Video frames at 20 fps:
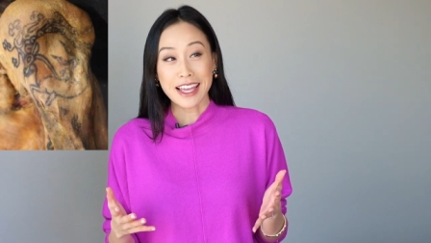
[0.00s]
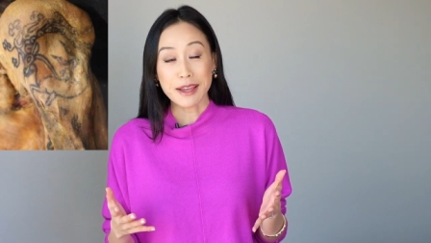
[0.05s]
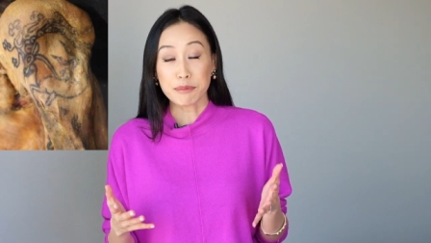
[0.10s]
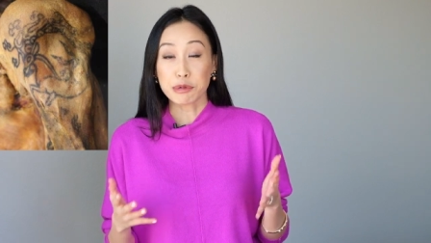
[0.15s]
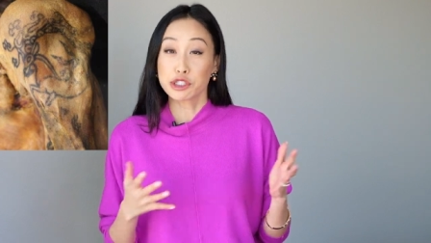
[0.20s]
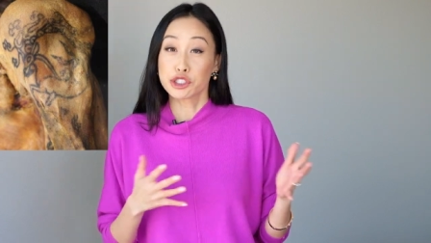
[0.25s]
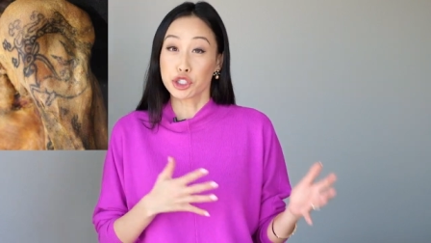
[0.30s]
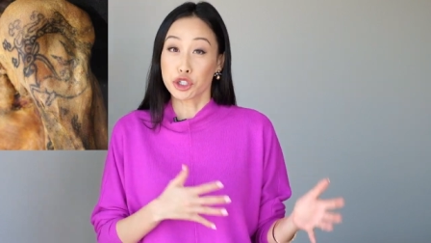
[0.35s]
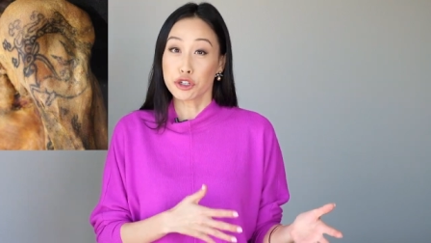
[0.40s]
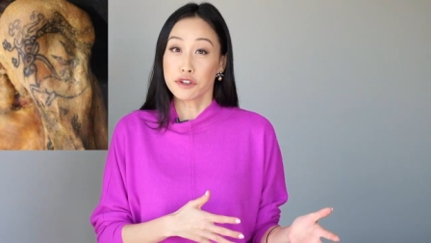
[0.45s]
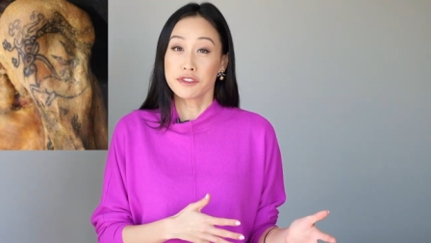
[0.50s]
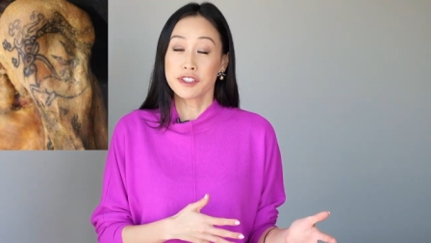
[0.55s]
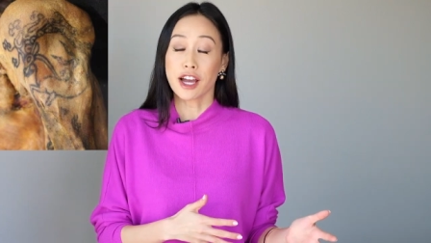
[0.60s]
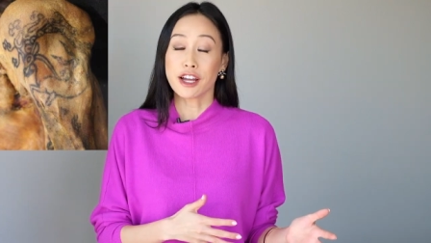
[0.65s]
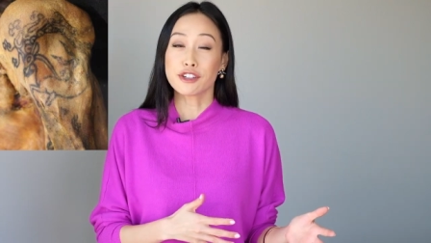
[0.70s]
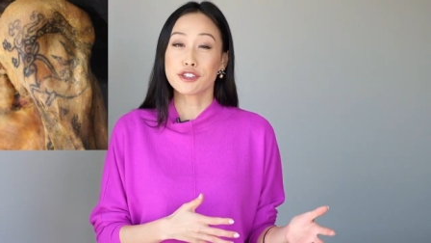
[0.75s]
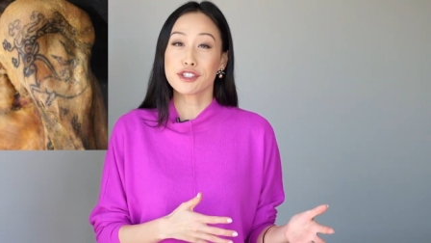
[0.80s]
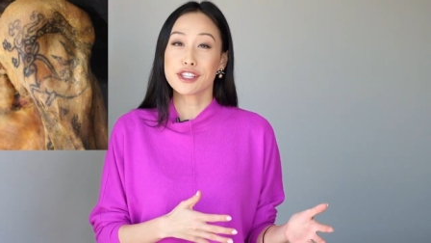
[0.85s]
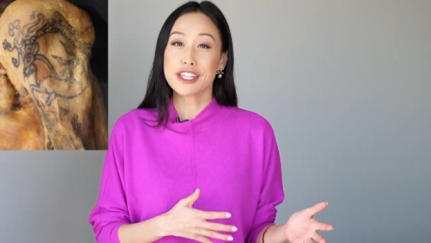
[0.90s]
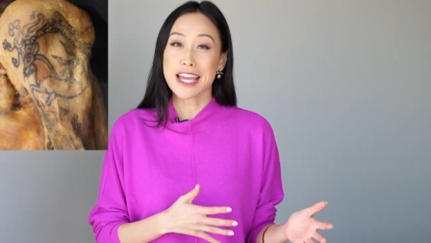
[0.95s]
preserved
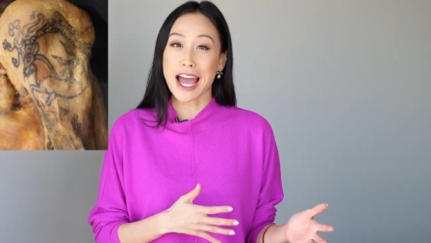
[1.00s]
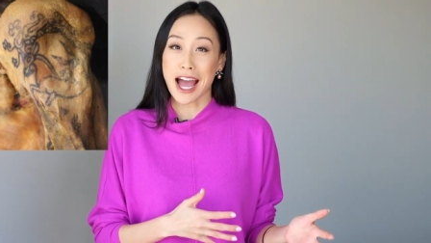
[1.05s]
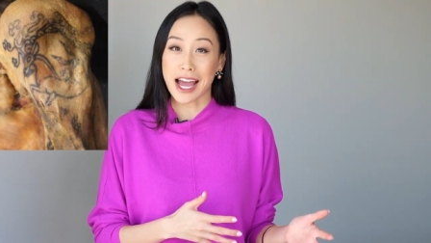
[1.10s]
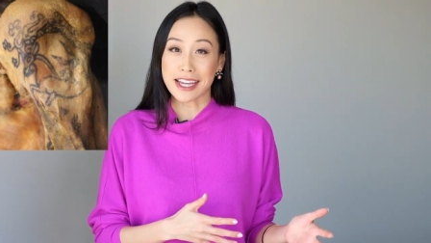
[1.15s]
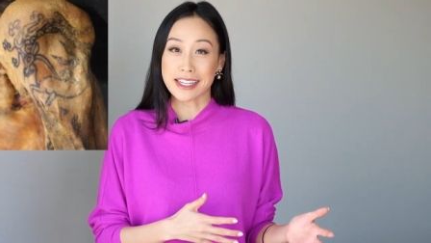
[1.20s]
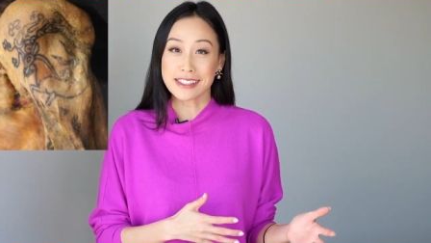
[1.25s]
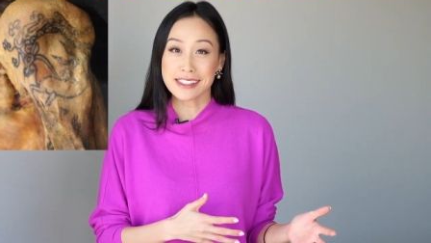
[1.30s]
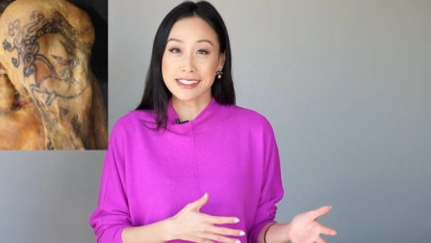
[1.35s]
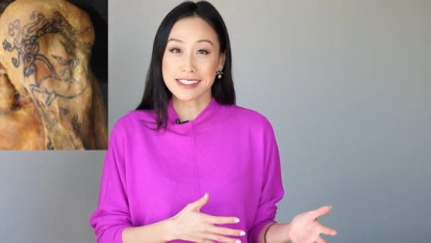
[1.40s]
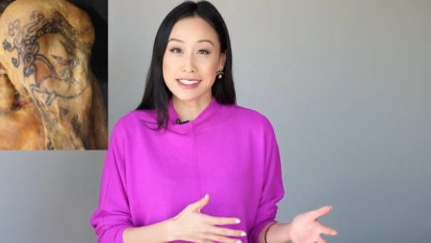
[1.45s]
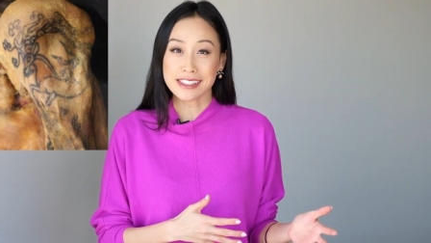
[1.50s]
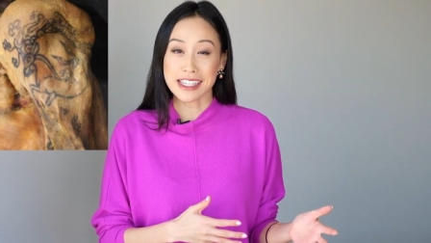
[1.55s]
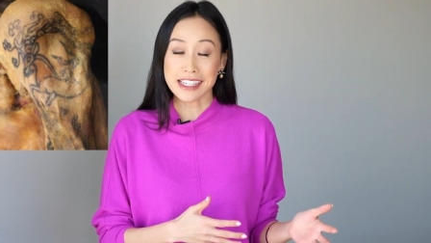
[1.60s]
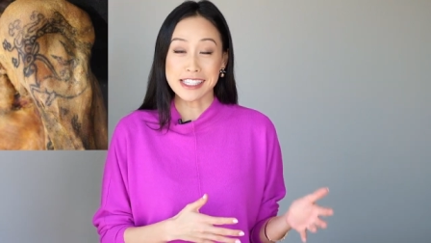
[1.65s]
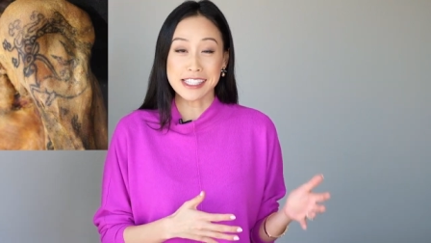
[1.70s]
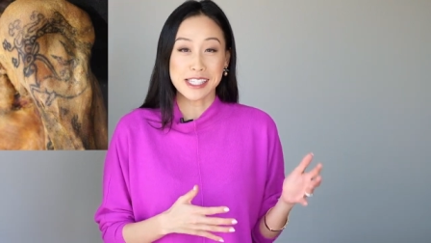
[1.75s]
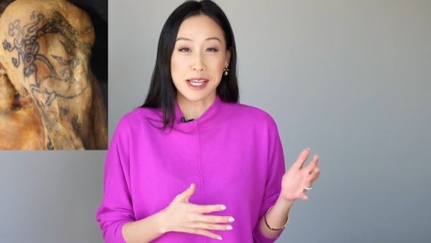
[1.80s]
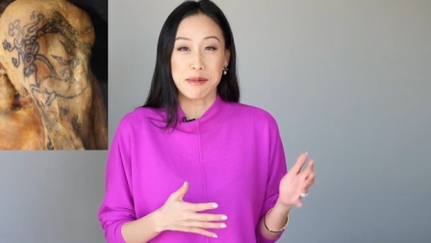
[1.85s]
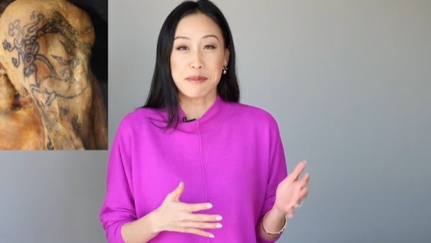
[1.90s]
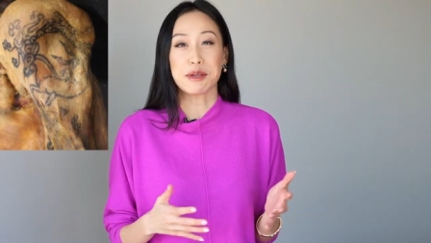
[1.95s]
under the ice in
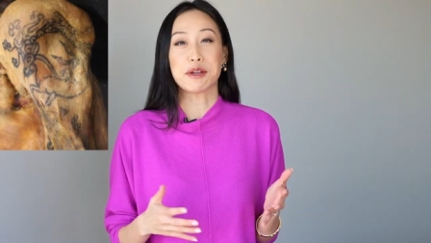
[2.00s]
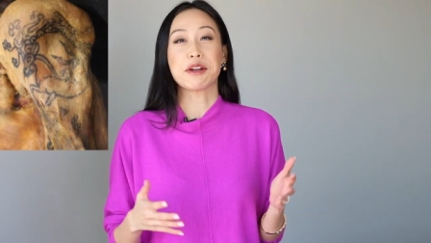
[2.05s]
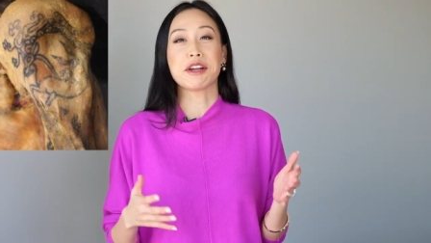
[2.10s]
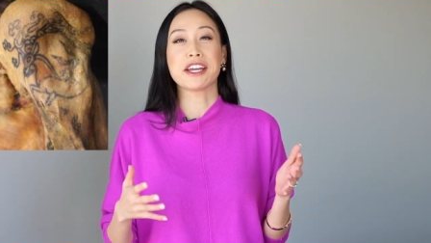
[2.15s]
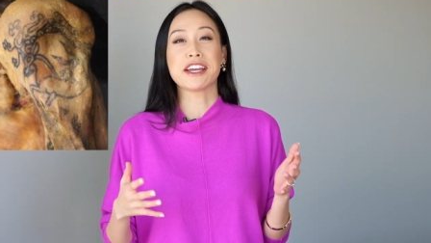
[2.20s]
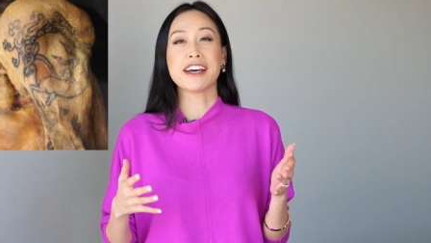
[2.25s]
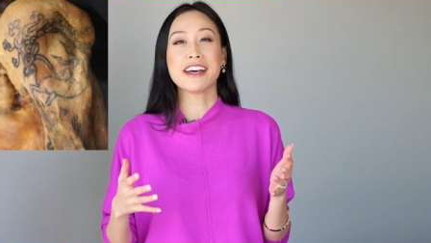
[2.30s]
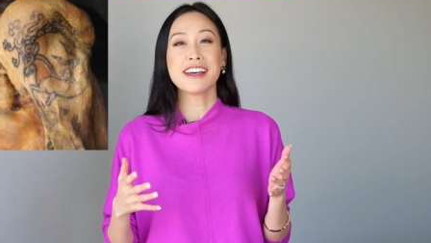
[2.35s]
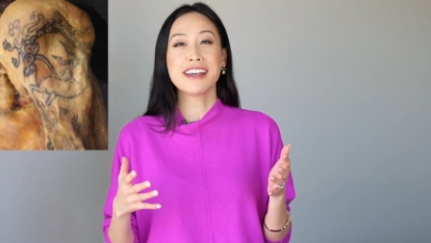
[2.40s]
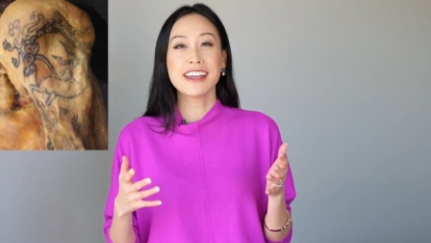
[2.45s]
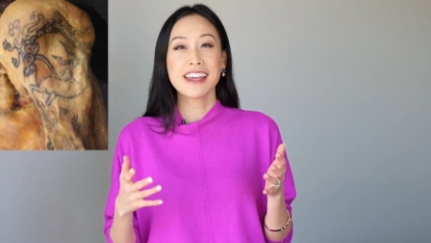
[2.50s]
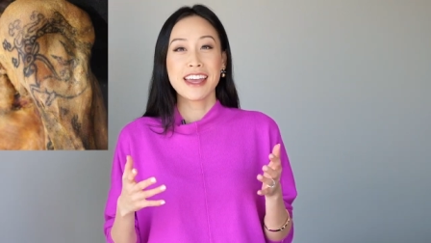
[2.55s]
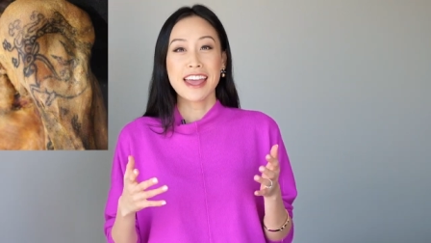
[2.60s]
Siberia,